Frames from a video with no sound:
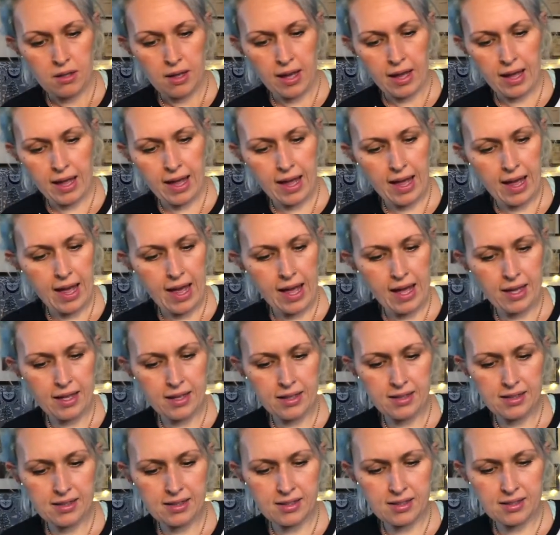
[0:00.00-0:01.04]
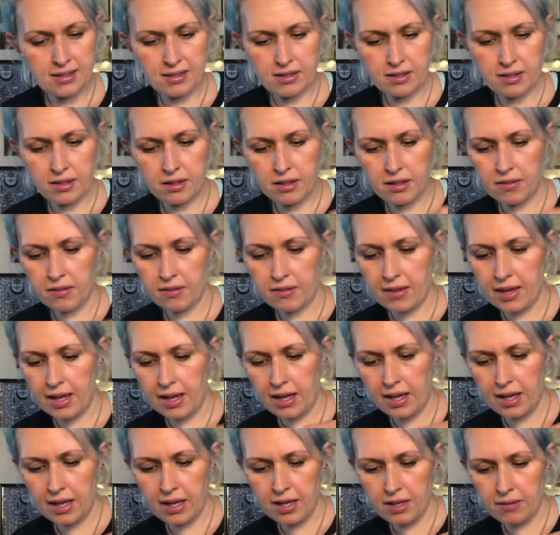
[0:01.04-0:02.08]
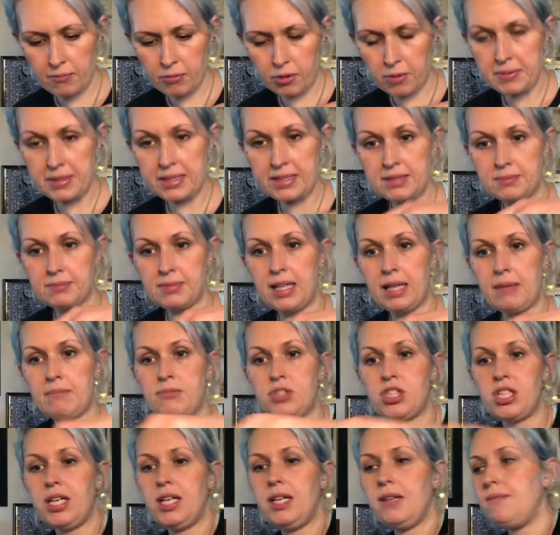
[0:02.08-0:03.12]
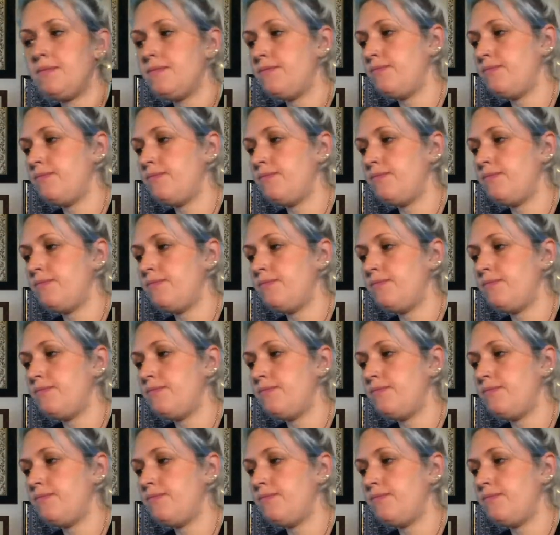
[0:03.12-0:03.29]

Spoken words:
And then probably some kimchi.